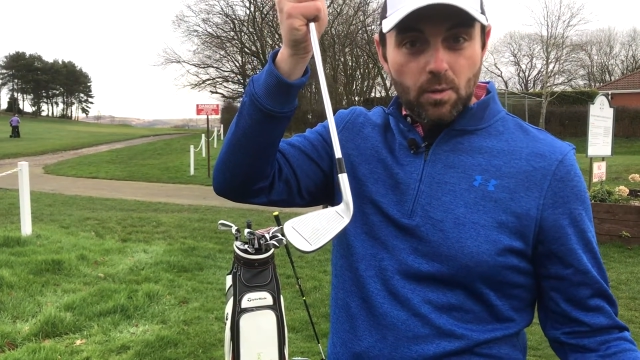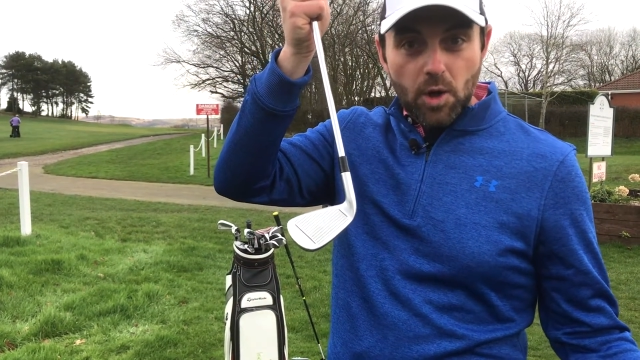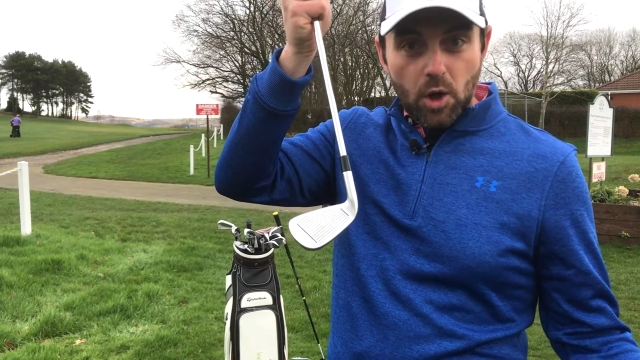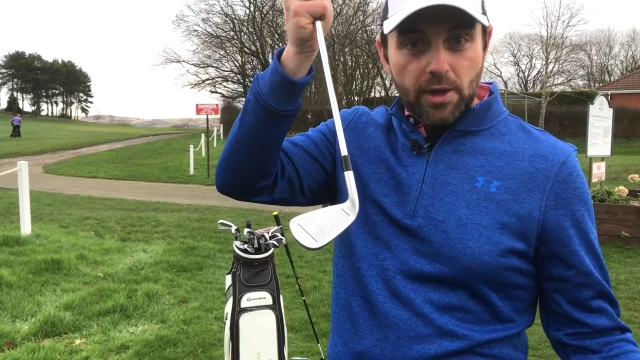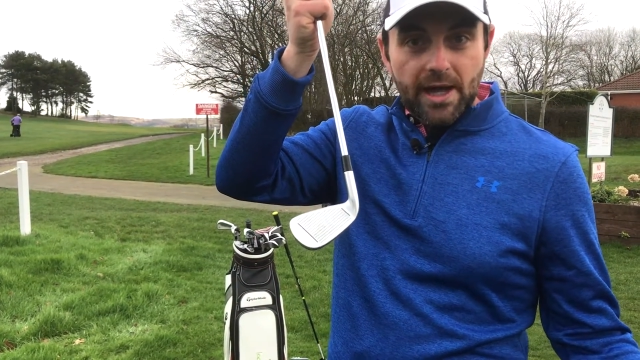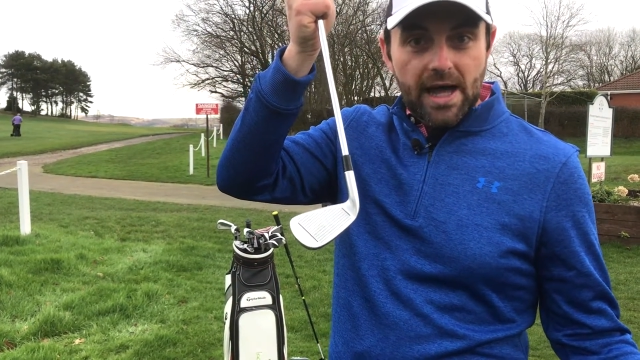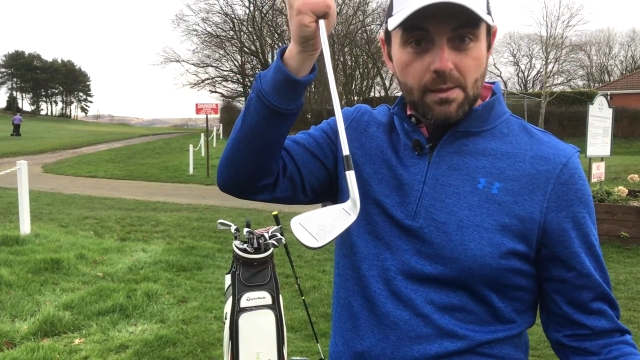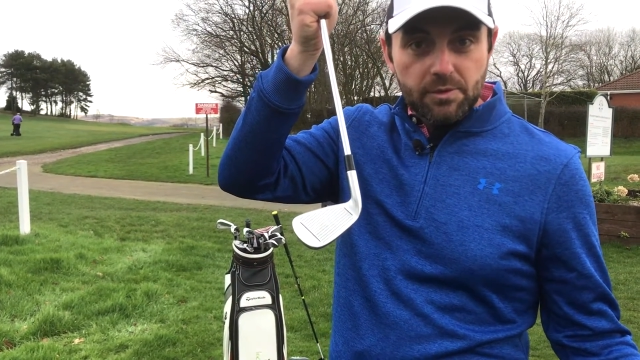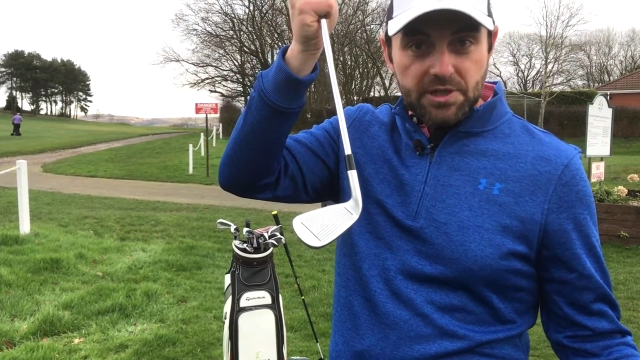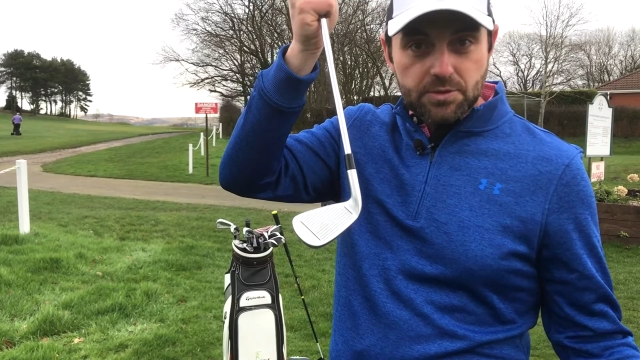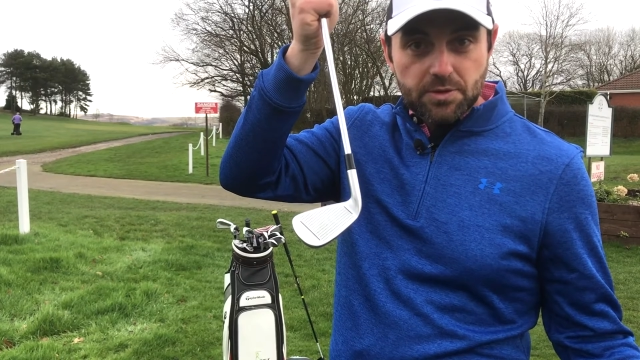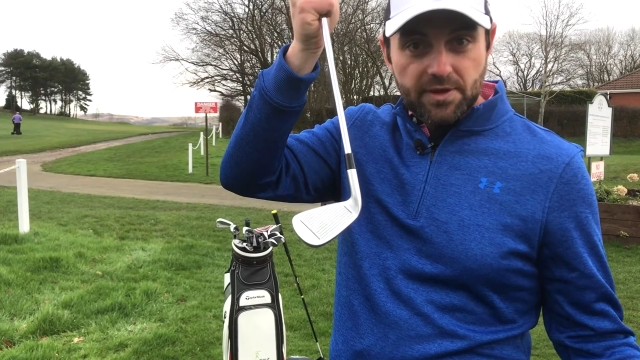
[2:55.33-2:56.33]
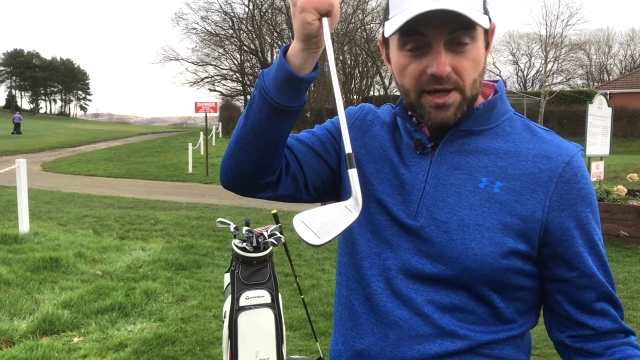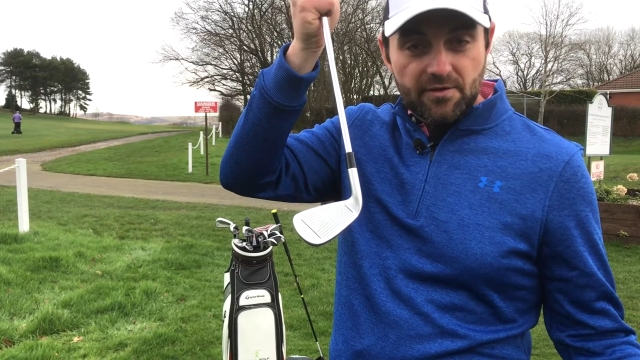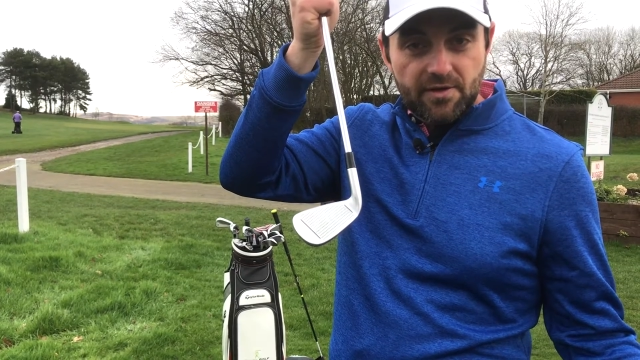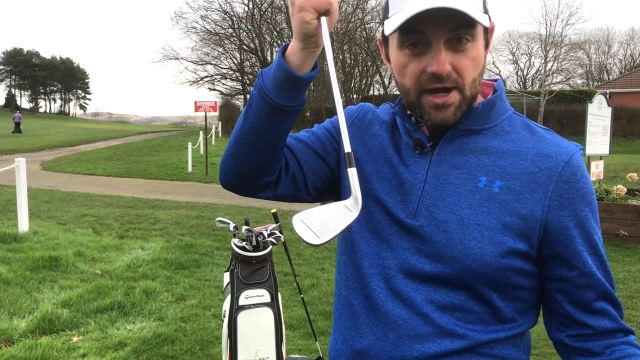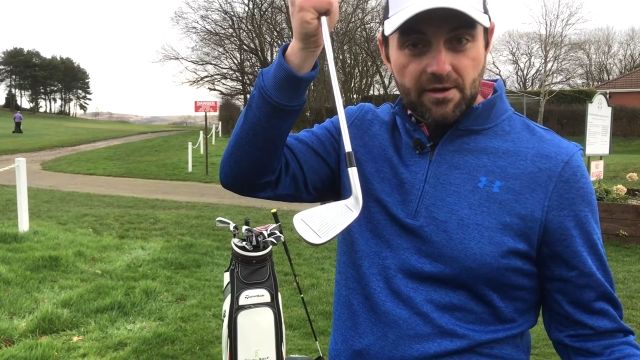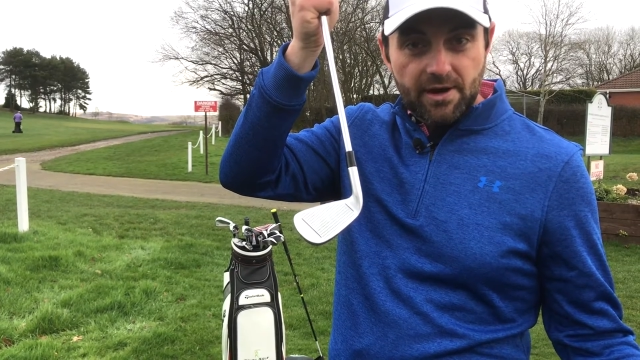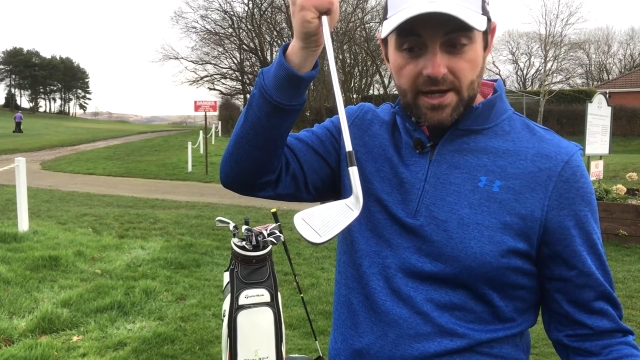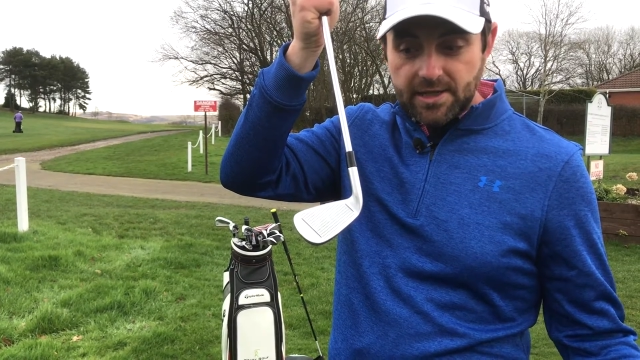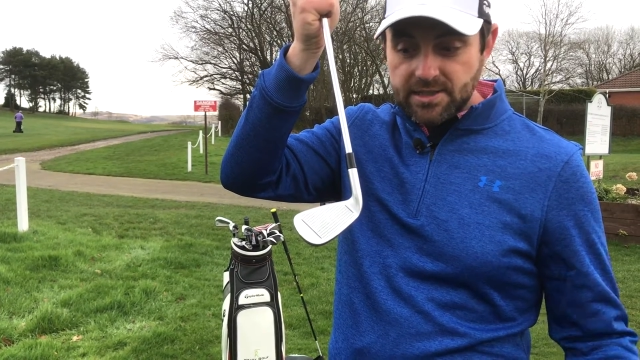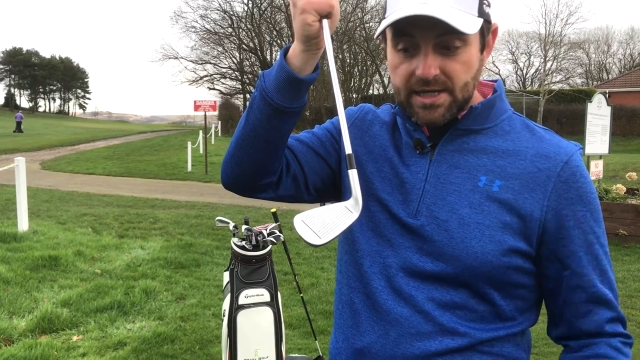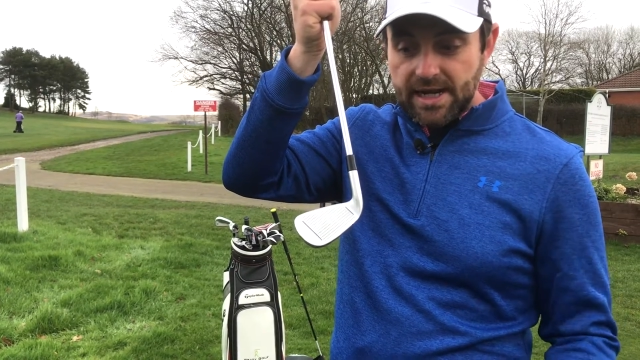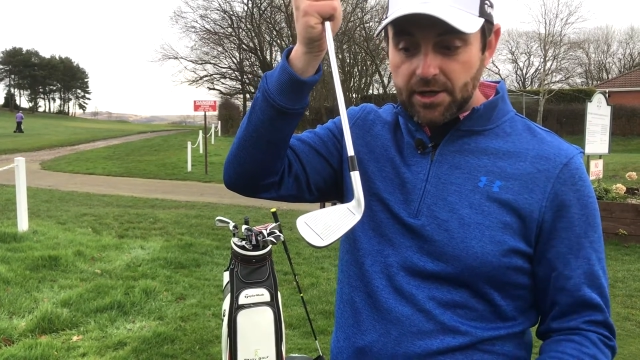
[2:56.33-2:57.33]
we all get our money's worth out of our
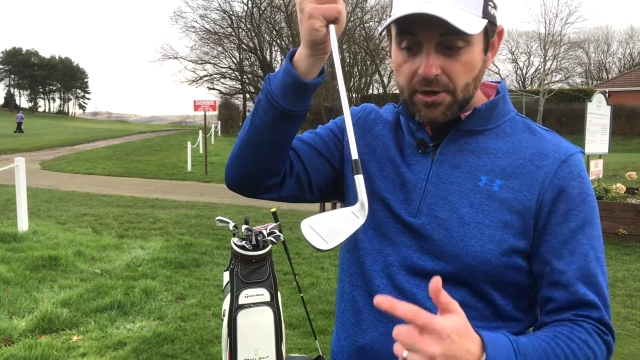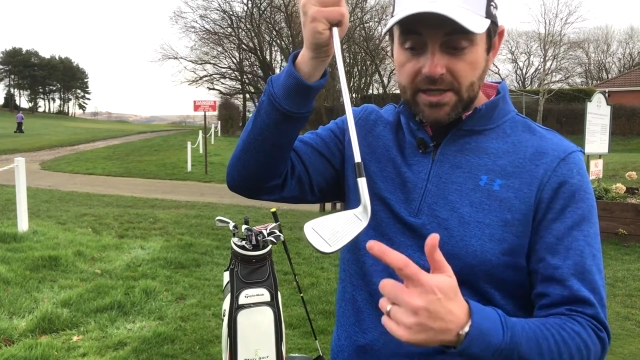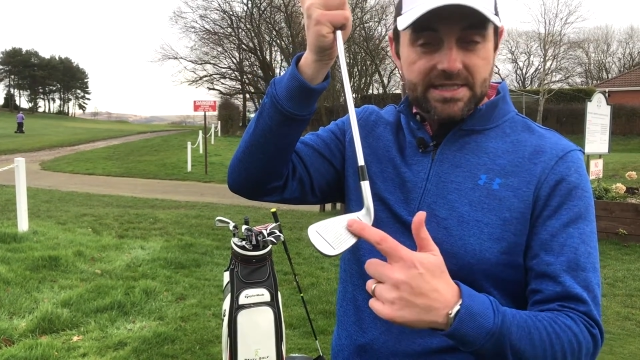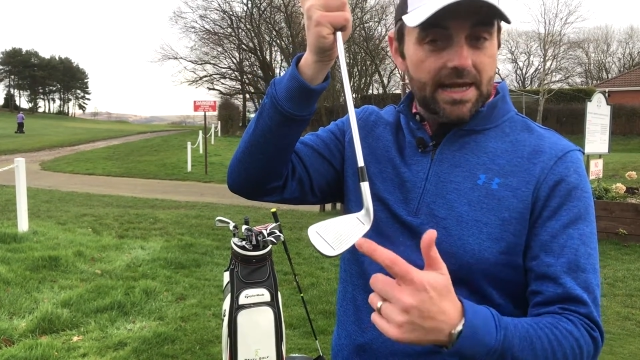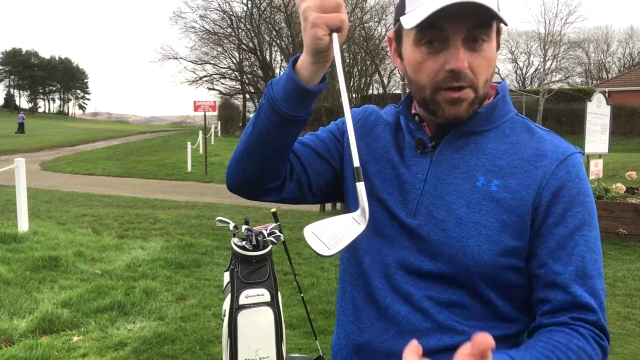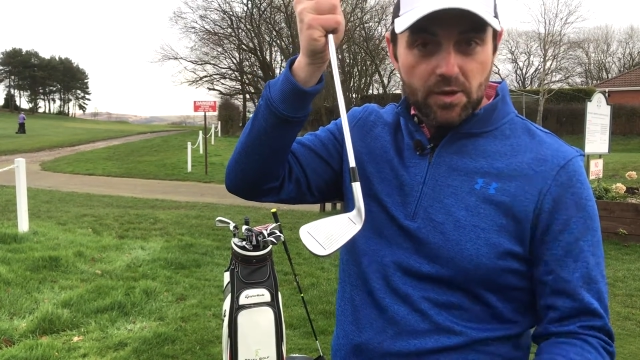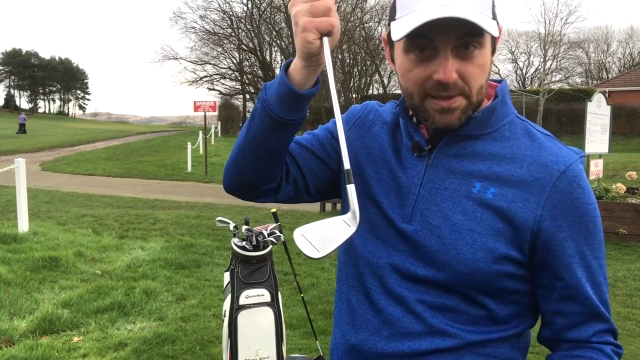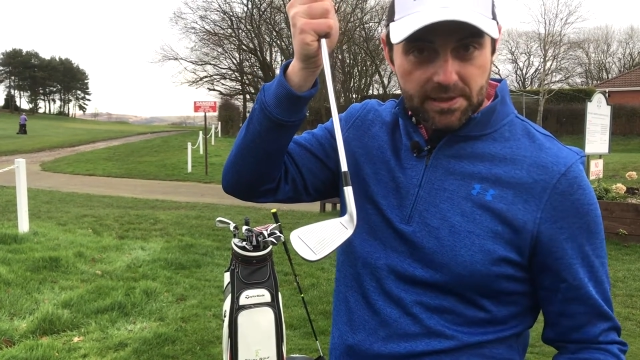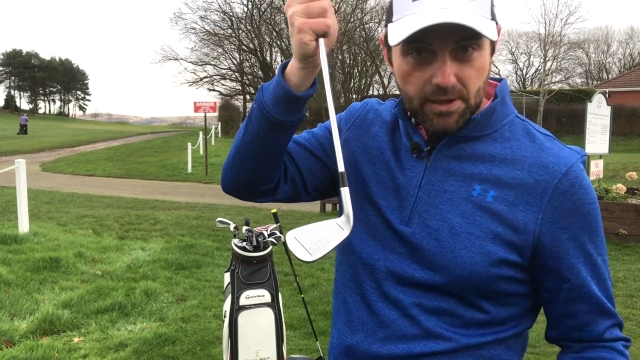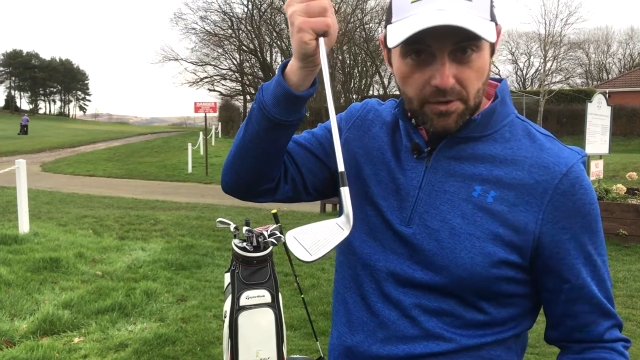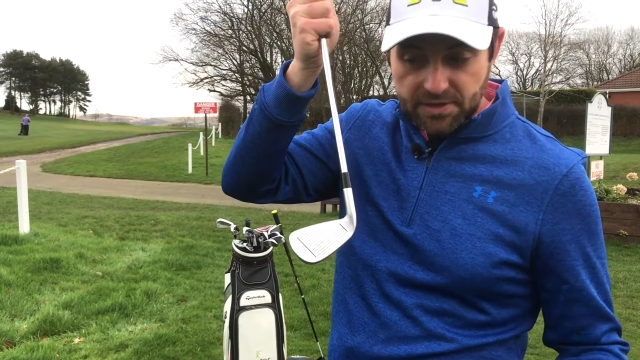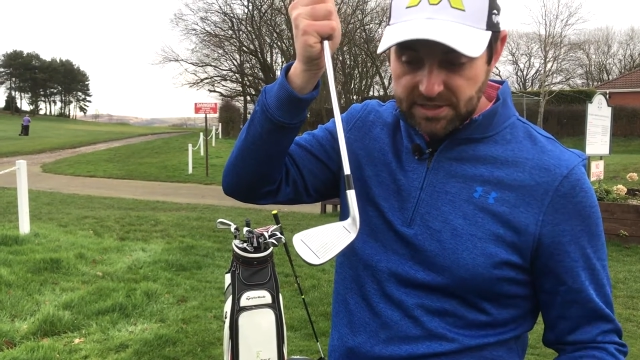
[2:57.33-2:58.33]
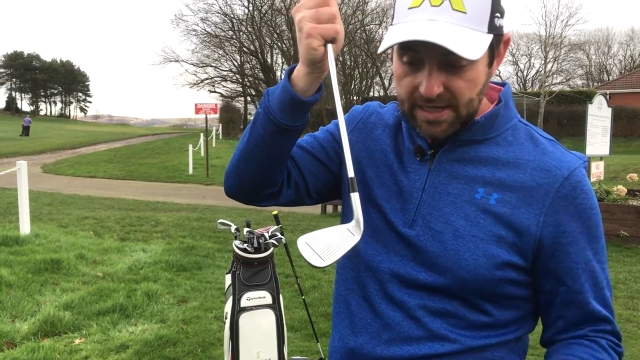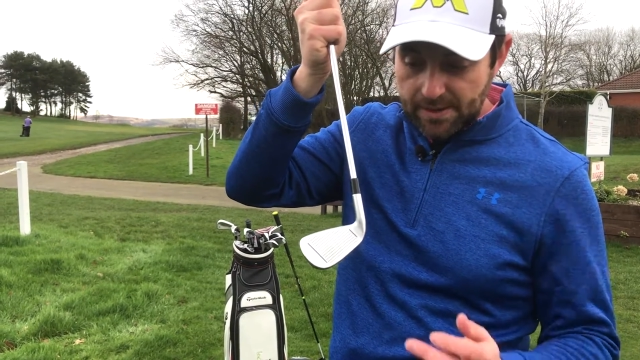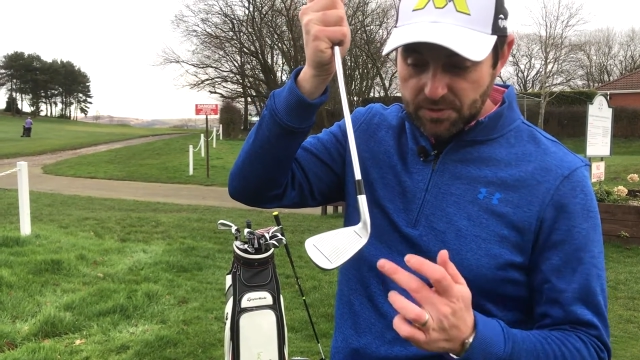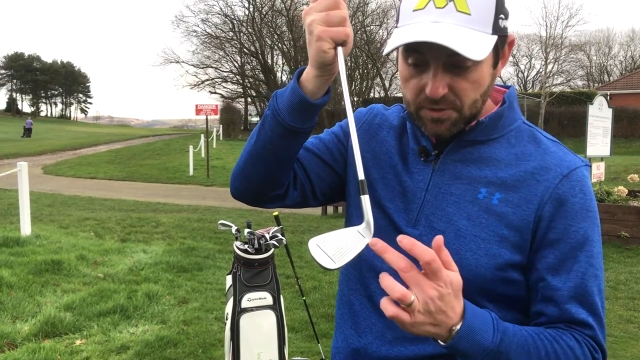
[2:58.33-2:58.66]
irons and I don't hit it out the middle all the time,